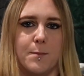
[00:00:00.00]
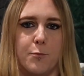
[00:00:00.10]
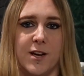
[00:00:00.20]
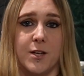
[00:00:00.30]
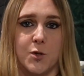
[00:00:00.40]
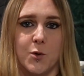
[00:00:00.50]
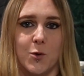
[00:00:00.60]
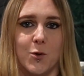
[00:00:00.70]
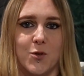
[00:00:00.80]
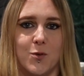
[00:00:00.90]
bring a
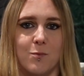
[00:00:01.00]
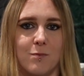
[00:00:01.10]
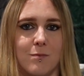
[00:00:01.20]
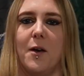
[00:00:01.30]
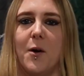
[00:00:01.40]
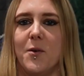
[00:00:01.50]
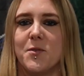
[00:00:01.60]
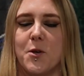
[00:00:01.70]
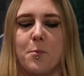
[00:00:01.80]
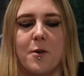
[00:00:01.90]
torch. I
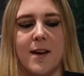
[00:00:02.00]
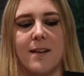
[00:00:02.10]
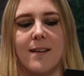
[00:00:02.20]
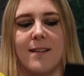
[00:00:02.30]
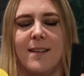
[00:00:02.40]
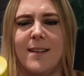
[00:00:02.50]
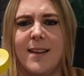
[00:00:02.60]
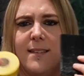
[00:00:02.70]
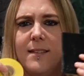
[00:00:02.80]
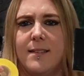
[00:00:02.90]
also bring
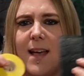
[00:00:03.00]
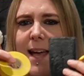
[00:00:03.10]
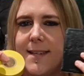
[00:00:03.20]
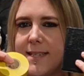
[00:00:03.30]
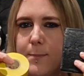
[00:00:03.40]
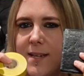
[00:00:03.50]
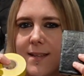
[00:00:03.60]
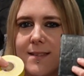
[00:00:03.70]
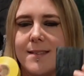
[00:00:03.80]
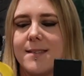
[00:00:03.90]
little handy
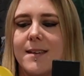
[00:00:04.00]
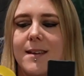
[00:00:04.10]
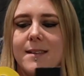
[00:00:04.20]
bits.